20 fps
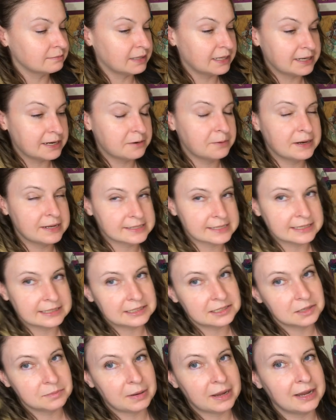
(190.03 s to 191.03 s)
layaways I
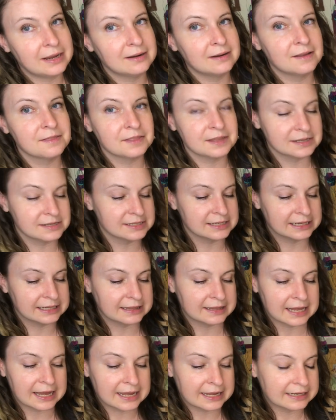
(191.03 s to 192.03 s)
need to pay on, things like
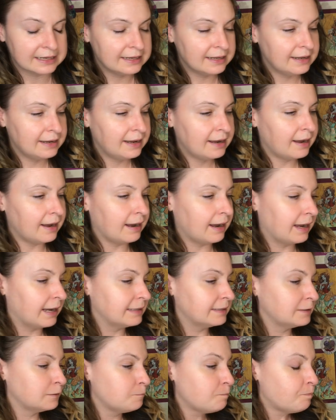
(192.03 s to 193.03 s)
that.
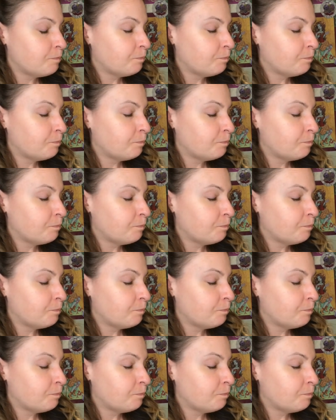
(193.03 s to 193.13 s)
And